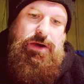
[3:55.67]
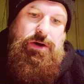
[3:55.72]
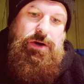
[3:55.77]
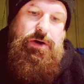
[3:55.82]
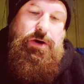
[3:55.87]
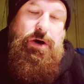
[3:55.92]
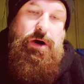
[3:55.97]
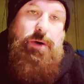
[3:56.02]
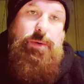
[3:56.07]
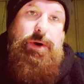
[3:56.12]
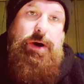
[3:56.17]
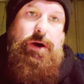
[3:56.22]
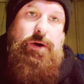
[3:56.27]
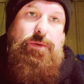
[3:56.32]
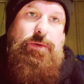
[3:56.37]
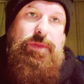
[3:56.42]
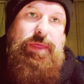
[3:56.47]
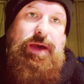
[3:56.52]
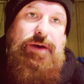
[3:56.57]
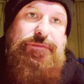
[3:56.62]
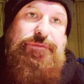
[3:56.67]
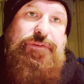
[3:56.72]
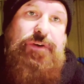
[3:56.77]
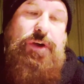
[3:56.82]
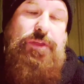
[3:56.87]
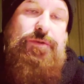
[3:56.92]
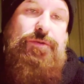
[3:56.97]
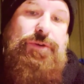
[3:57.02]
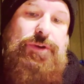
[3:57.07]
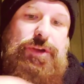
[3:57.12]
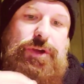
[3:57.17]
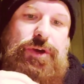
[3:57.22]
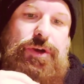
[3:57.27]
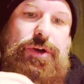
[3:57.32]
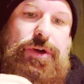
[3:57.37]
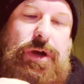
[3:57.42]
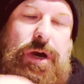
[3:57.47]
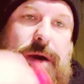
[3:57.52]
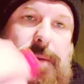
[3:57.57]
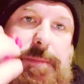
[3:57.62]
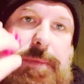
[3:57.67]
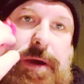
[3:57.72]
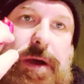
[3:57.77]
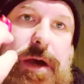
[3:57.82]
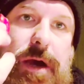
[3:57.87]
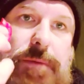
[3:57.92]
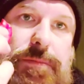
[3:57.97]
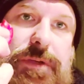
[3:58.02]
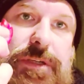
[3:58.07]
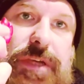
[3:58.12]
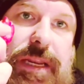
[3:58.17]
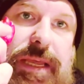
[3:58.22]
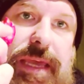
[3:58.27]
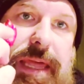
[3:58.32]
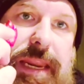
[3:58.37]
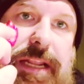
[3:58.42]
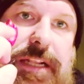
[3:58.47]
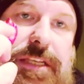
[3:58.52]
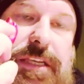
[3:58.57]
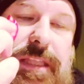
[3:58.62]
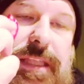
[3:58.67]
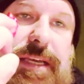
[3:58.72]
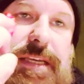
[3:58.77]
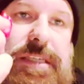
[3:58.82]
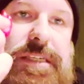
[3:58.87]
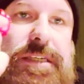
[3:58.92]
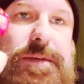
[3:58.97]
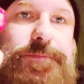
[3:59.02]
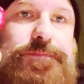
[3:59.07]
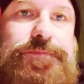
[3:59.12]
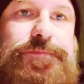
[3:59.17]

oh well, without further ado, I'm just going to get into this.